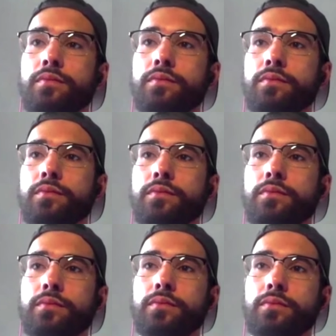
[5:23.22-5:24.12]

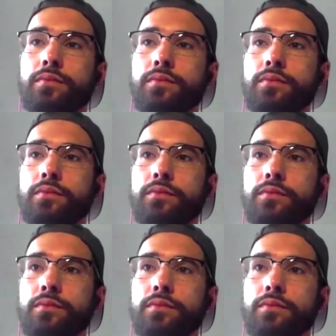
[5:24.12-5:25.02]

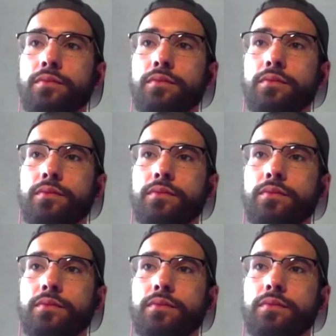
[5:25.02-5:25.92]

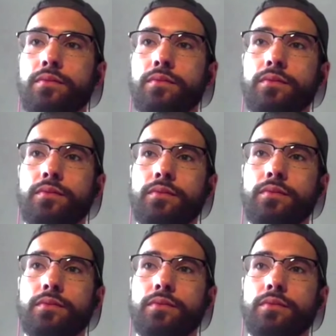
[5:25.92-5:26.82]

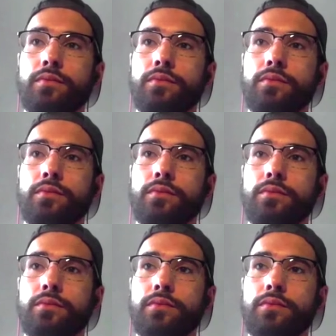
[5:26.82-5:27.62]
The person shown says nothing.